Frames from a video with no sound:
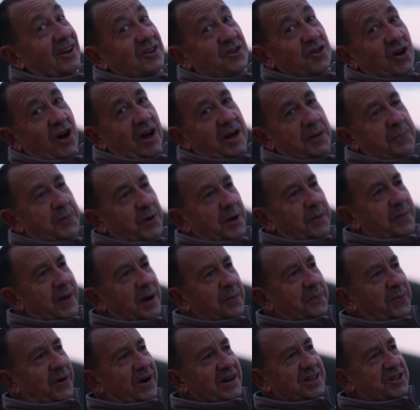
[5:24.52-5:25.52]
Try to put a bit
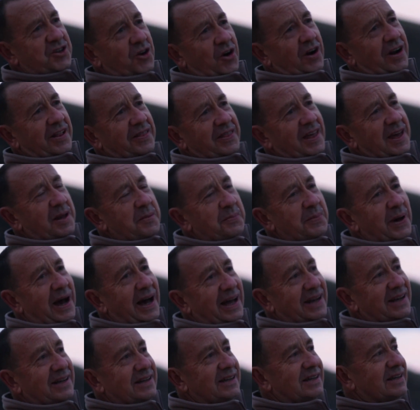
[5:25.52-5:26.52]
of pressure on it then, but